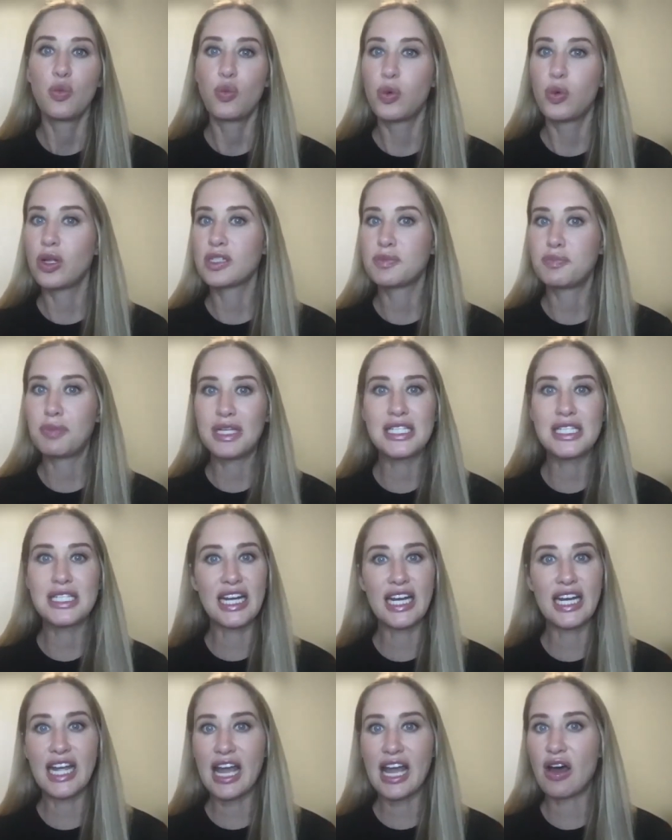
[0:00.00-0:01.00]
we'll be
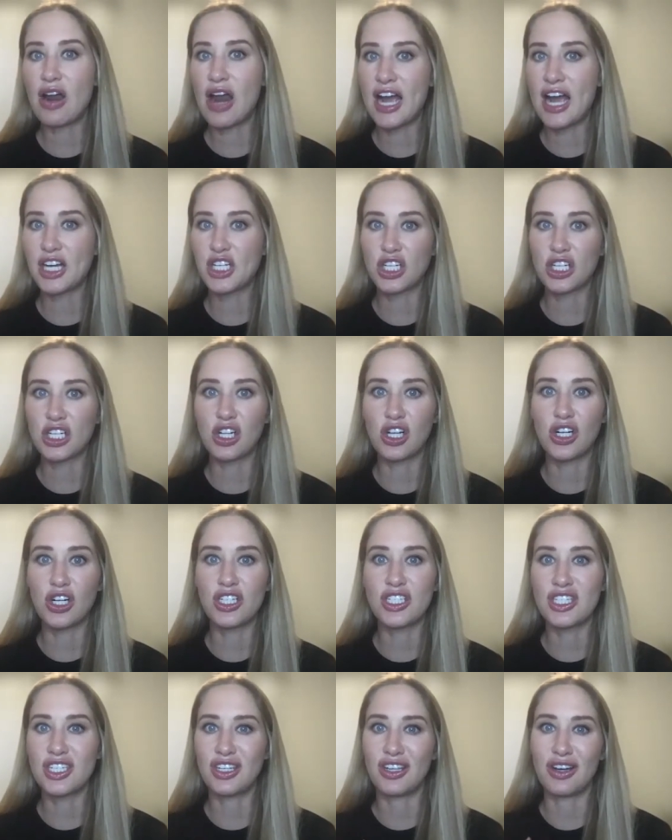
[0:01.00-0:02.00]
sending out action
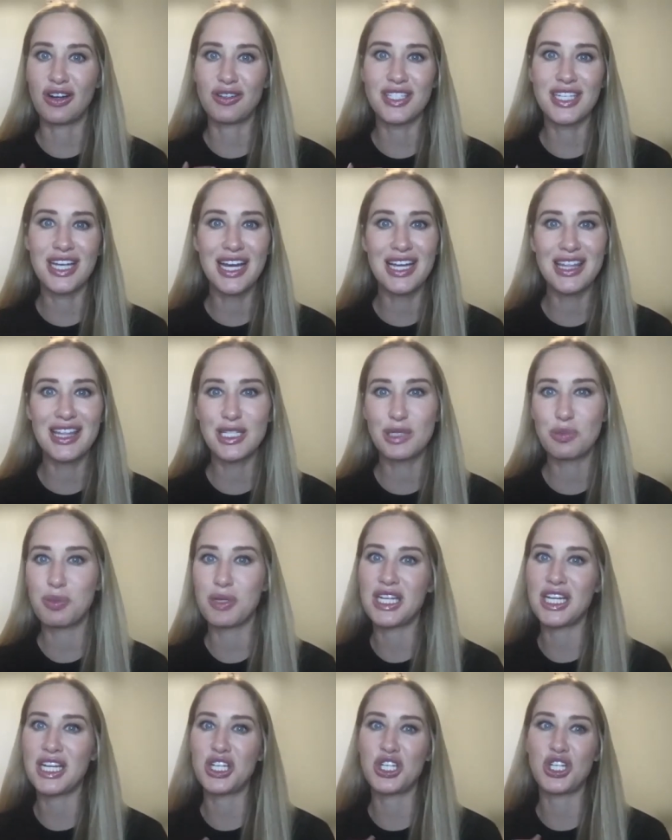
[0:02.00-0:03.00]
alerts you know sign this
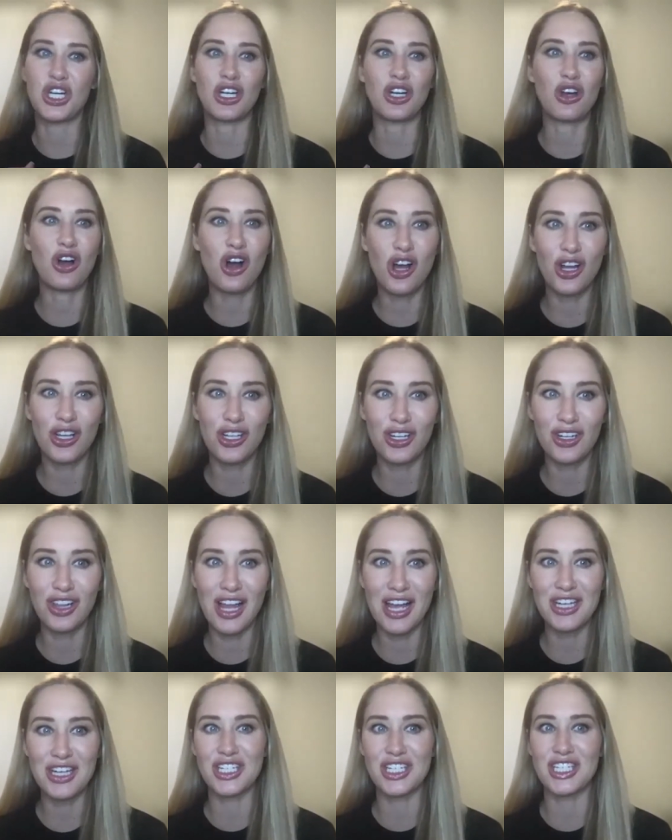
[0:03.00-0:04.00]
petition call your
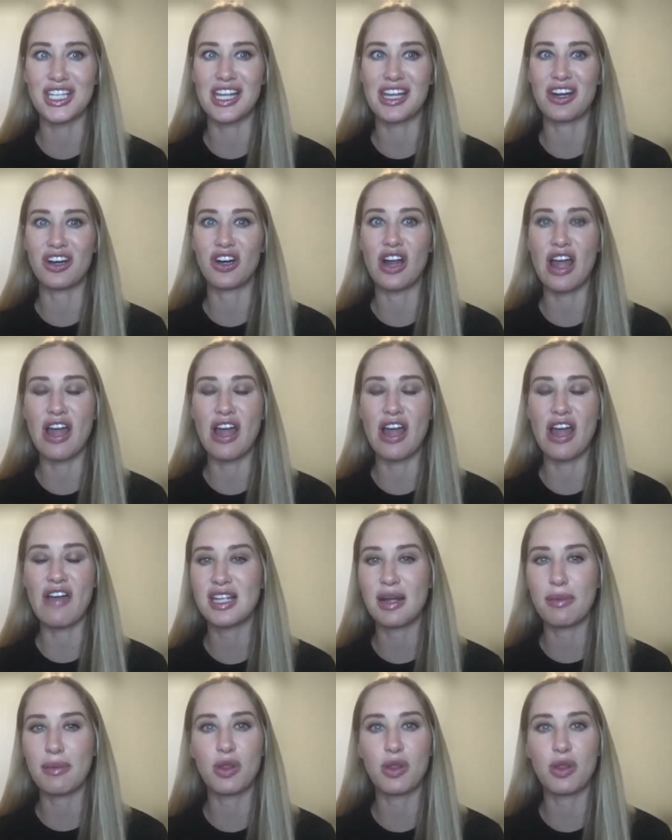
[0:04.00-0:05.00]
legislator
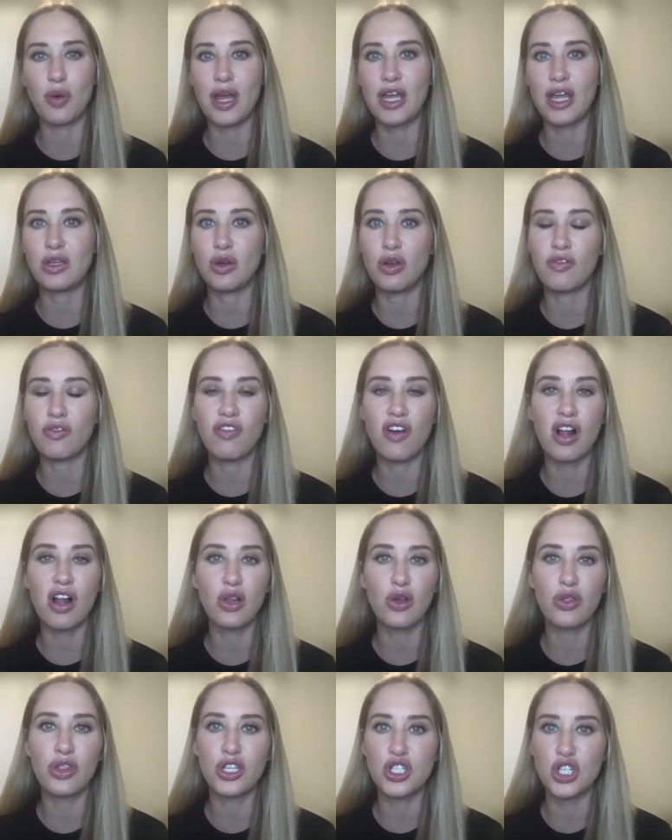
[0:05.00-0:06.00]
every step of the way you can
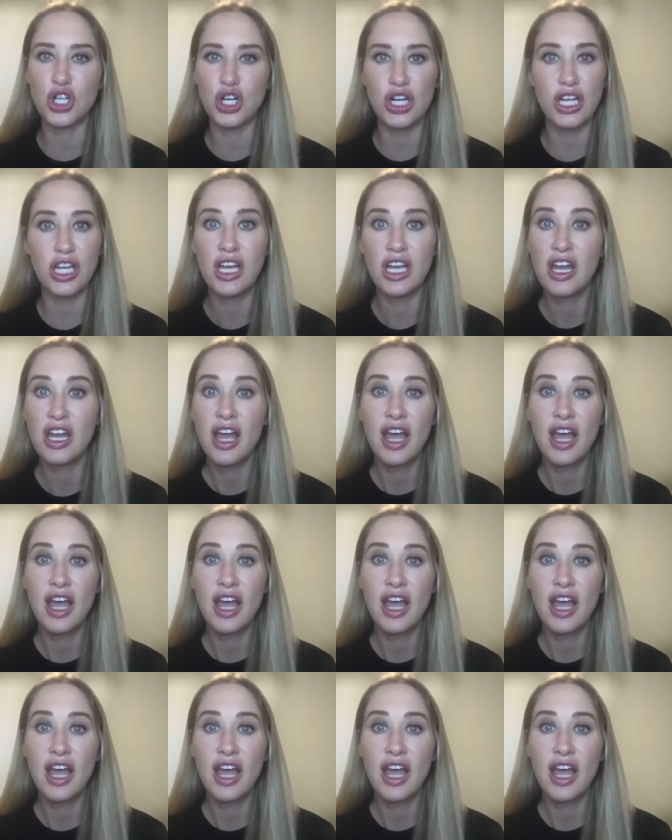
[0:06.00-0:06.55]
follow the journey